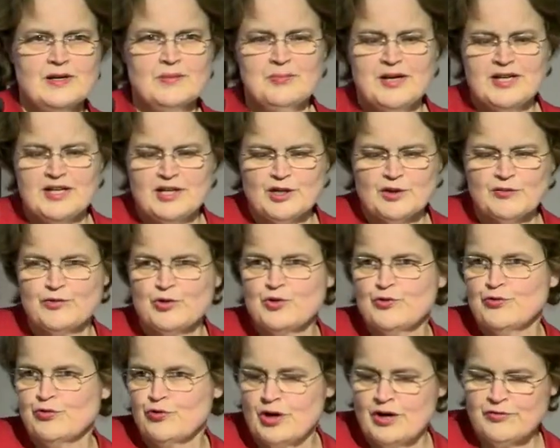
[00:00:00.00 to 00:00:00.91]
Many of
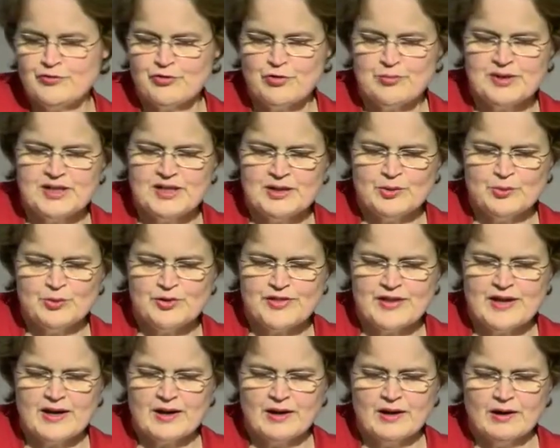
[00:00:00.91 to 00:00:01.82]
you are familiar with
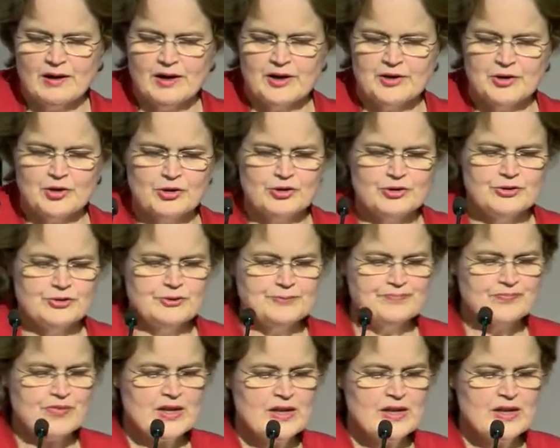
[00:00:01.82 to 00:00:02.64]
that, I know.